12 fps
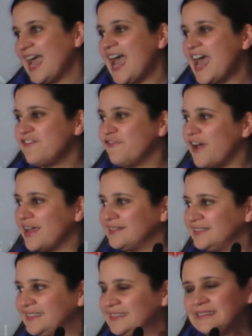And
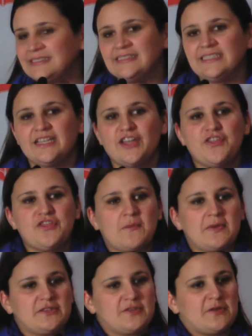finally, the
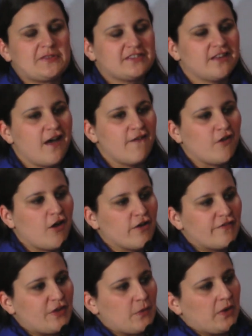results of all
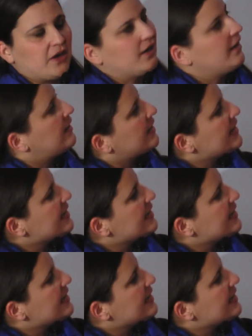of their work